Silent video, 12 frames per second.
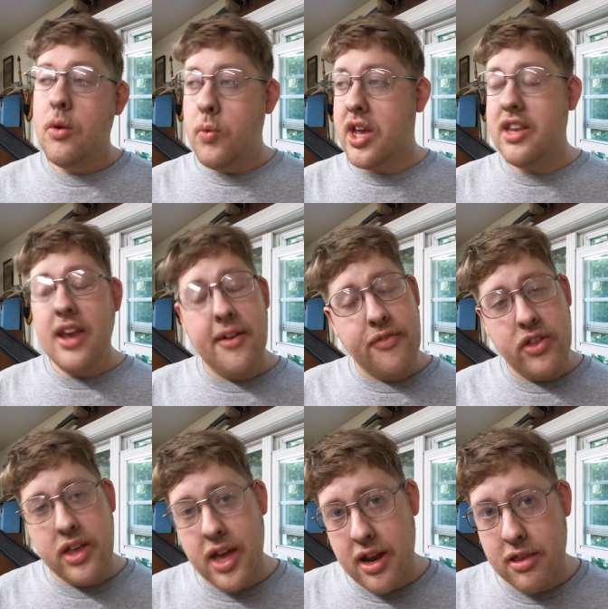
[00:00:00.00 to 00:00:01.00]
we could
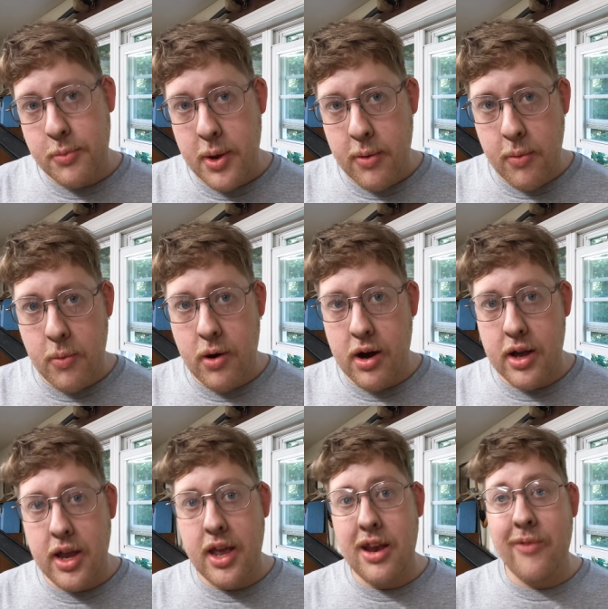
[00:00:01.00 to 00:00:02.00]
definitely get it the way we
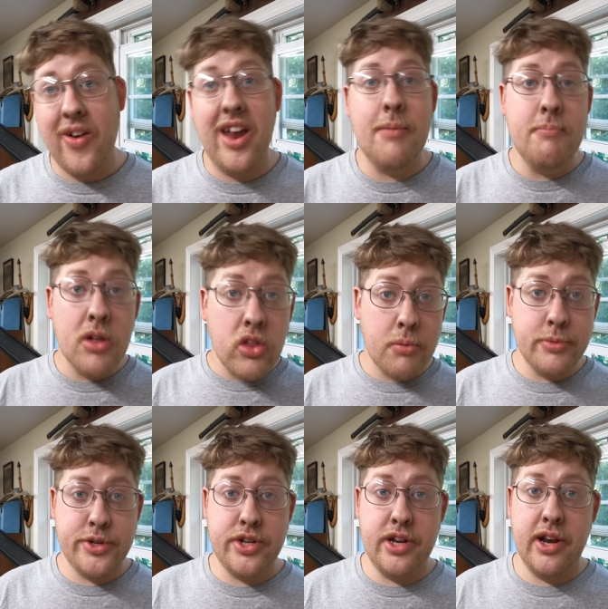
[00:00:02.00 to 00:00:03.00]
want. And if I had a milling
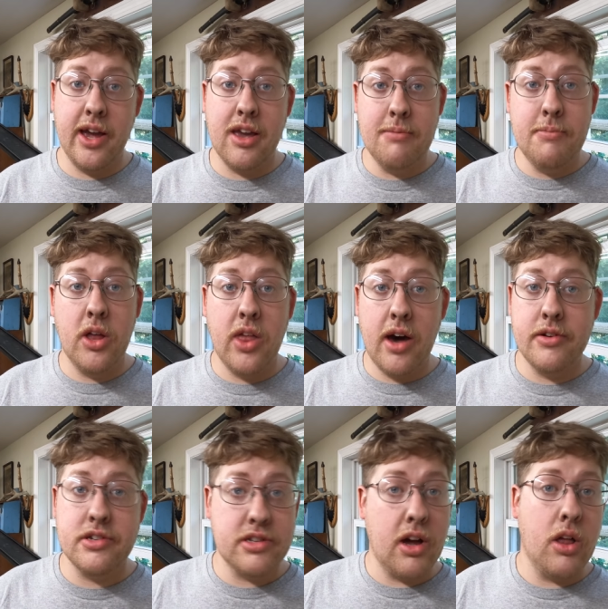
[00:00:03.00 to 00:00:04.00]
machine, I could mill
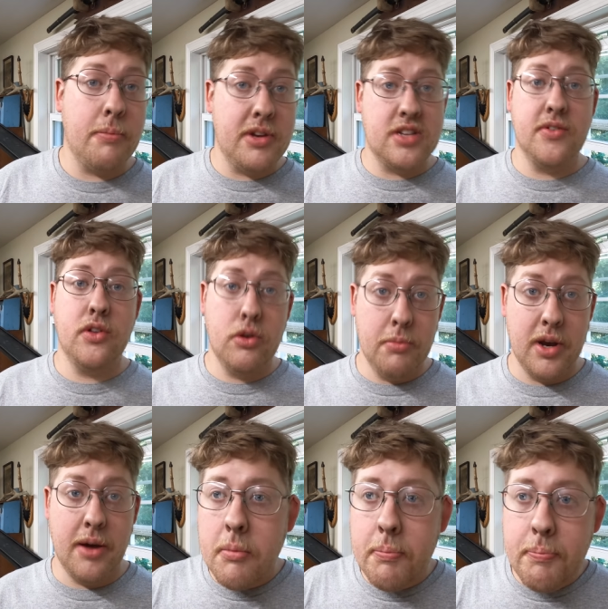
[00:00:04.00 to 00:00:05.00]
out a solid piece of
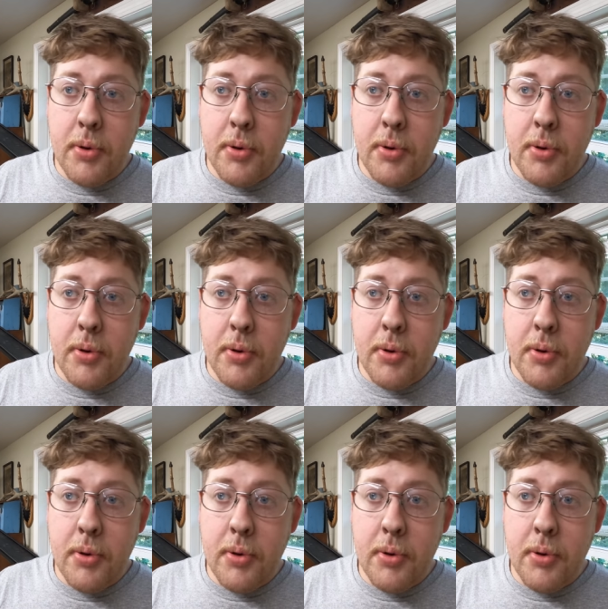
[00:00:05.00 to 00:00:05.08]
aluminum.